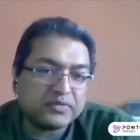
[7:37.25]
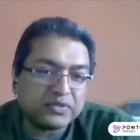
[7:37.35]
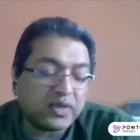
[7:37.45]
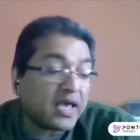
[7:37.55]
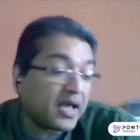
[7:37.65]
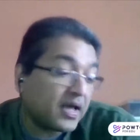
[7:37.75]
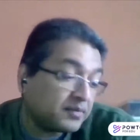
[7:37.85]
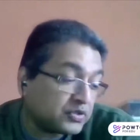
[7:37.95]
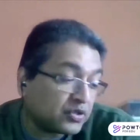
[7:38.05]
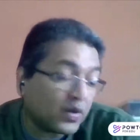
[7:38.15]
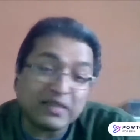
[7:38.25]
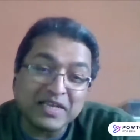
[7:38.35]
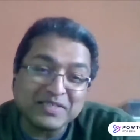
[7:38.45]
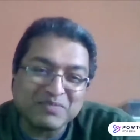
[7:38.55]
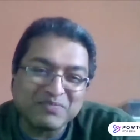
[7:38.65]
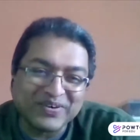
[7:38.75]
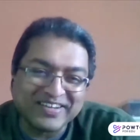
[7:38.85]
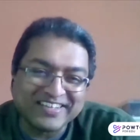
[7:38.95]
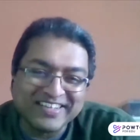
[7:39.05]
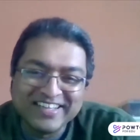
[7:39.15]
So yeah, so I think it's
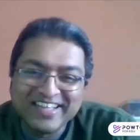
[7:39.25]
important.